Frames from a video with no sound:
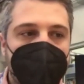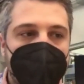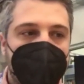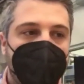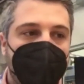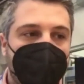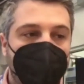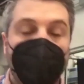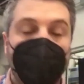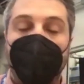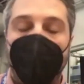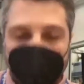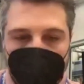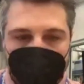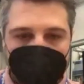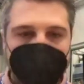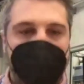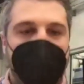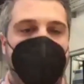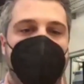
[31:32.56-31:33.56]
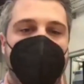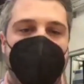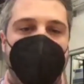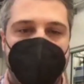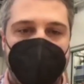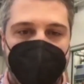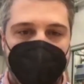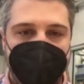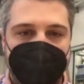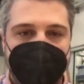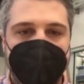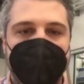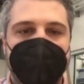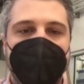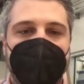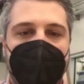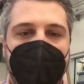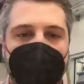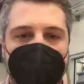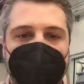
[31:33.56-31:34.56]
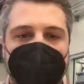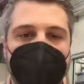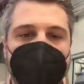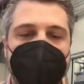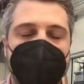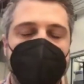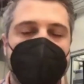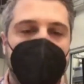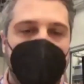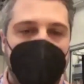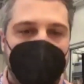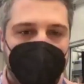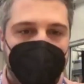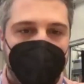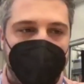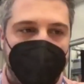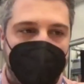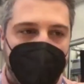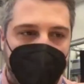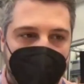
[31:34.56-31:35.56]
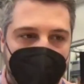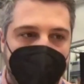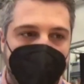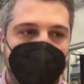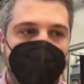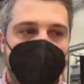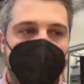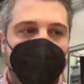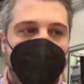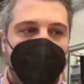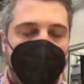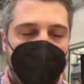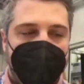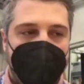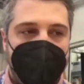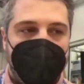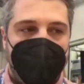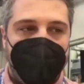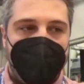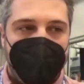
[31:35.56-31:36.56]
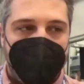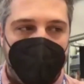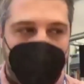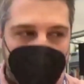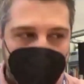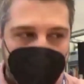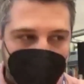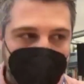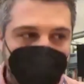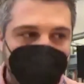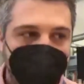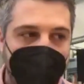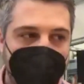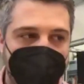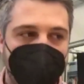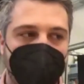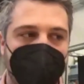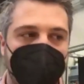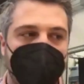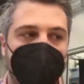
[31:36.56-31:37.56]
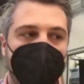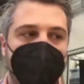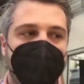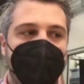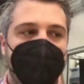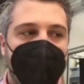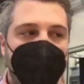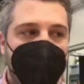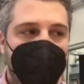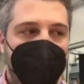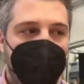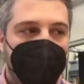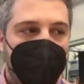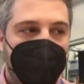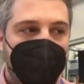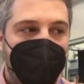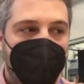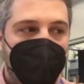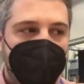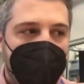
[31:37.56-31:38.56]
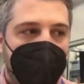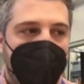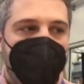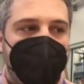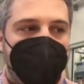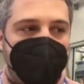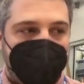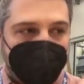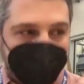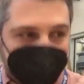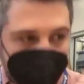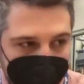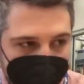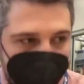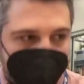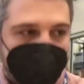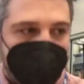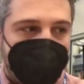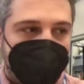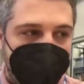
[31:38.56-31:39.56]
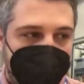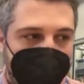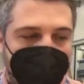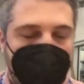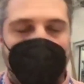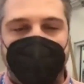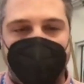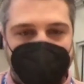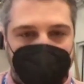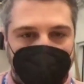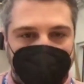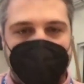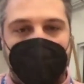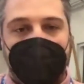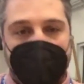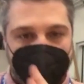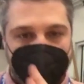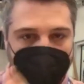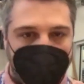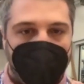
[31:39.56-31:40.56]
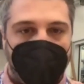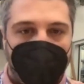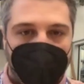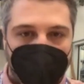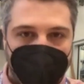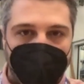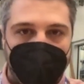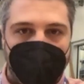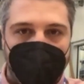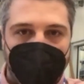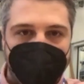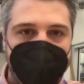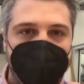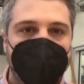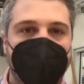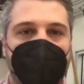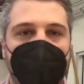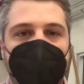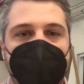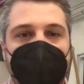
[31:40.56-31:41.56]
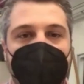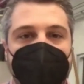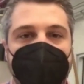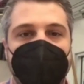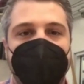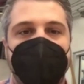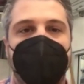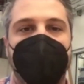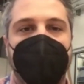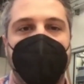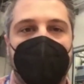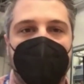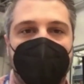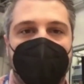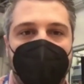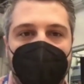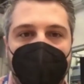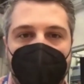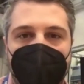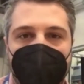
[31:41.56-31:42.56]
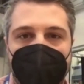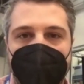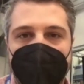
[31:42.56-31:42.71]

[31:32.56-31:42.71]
to all the others. And this is done, like, again, in a parallel fashion, without this sequential type of simulation that is typical for